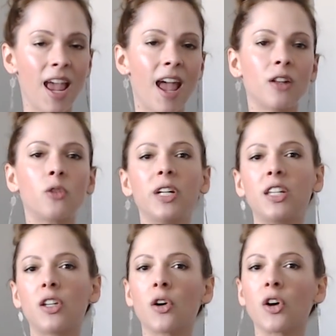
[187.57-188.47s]
and
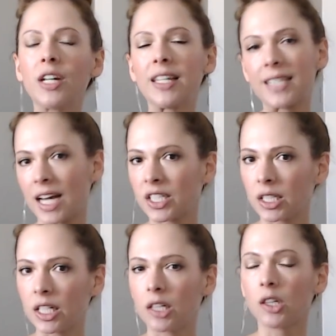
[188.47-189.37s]
Greek yogurt is
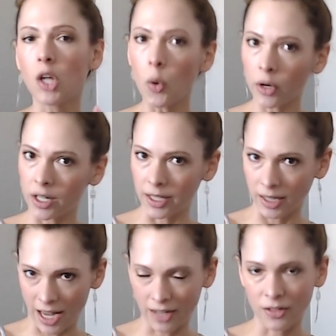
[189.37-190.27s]
actually lower in
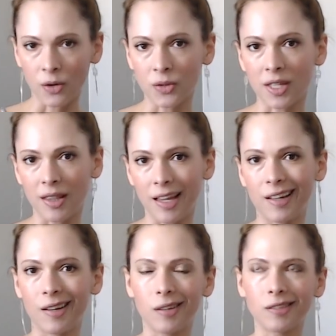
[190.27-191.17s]
lactose
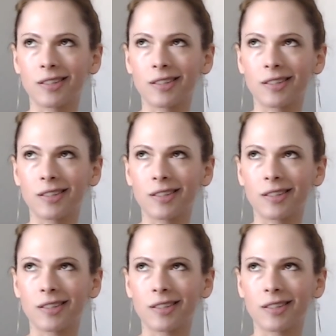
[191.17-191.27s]
than